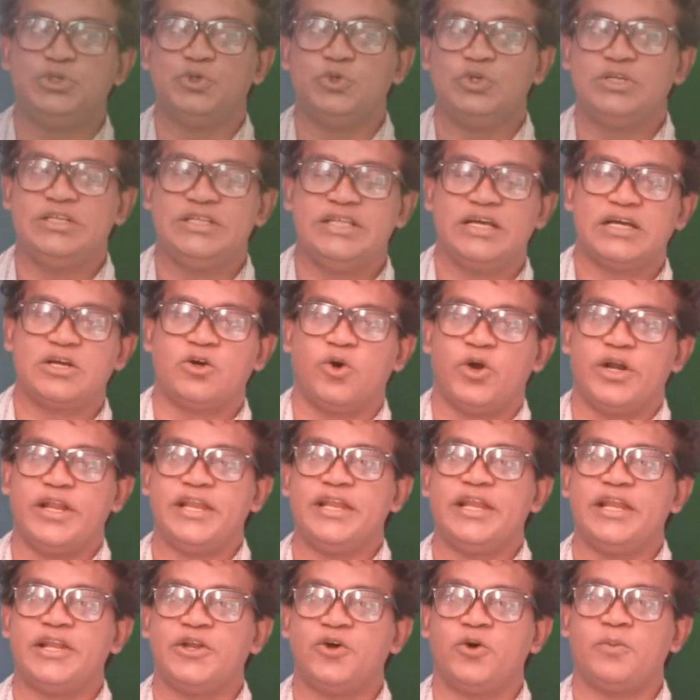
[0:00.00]
Jude, the
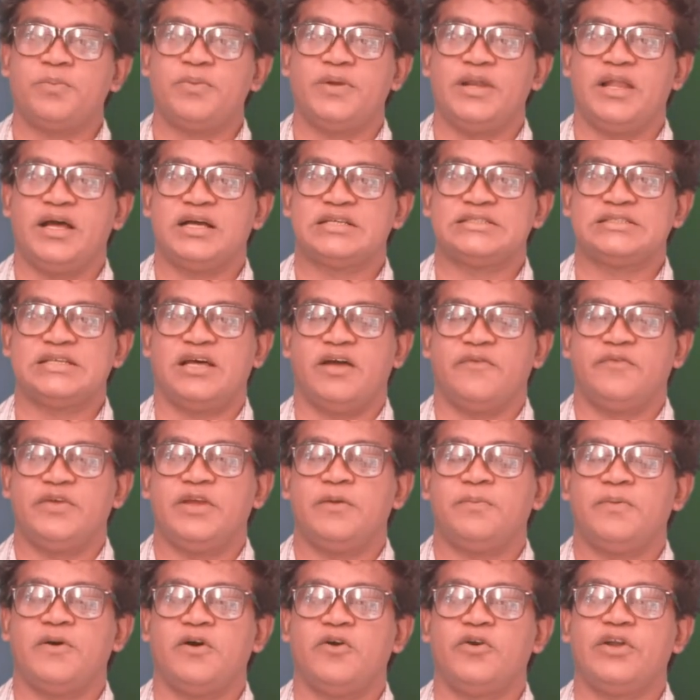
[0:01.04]
coordinator of Lak
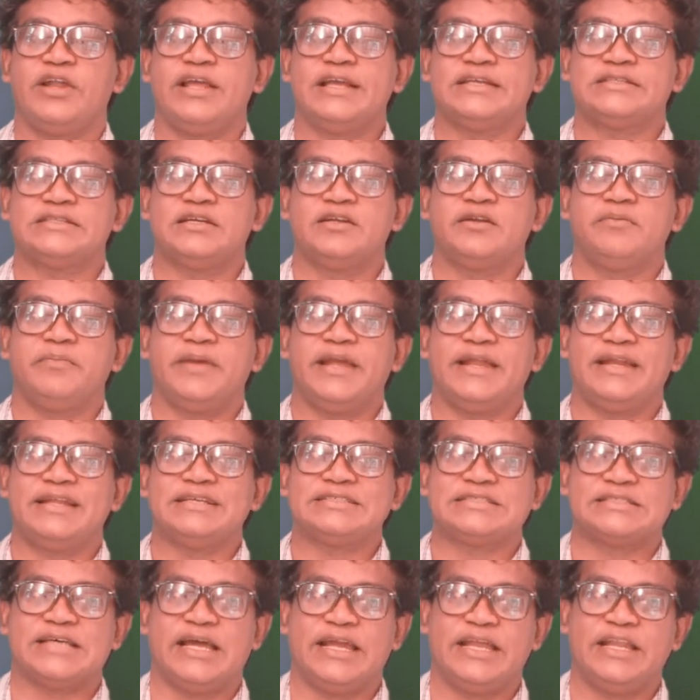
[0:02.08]
Saviya Foundation, made
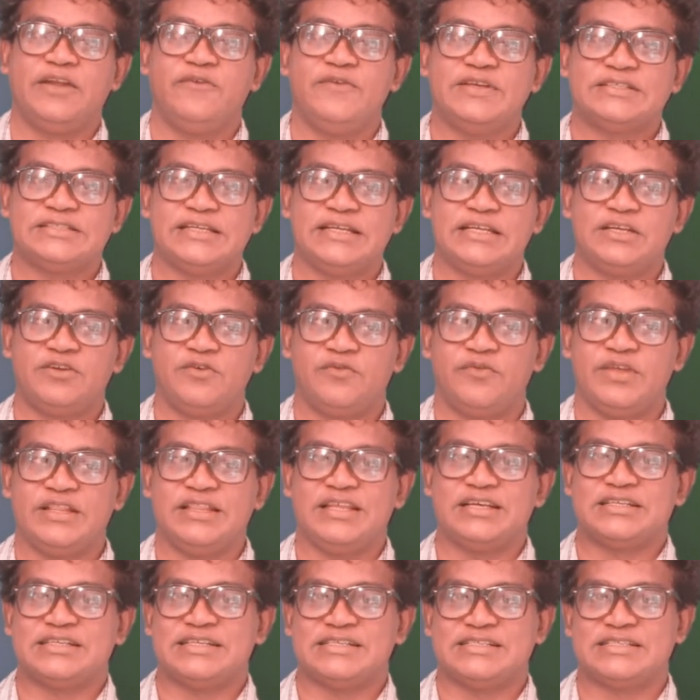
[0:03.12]
a side visit with
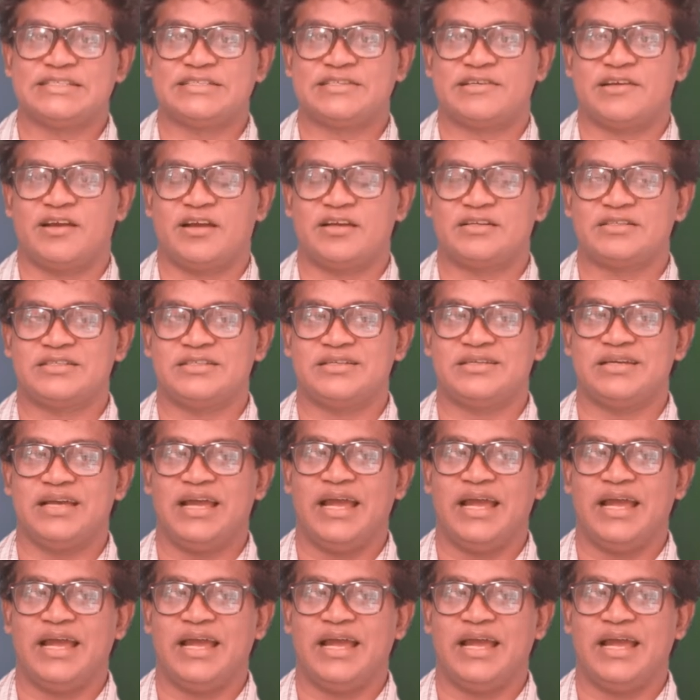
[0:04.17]
the constructor